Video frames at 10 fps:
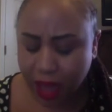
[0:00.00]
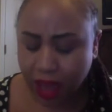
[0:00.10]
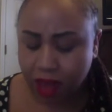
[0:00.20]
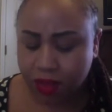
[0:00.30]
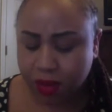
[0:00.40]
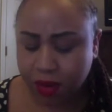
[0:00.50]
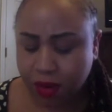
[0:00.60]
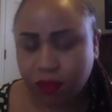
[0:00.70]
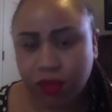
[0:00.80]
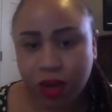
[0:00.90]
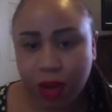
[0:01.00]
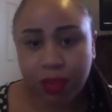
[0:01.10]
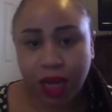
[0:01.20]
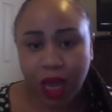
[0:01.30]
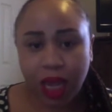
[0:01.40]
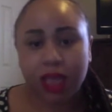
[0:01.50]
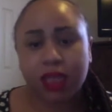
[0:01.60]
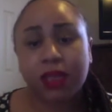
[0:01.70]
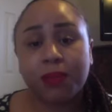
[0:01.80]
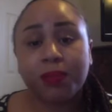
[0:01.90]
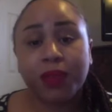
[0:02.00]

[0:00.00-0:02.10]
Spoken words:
and that went on for a couple days.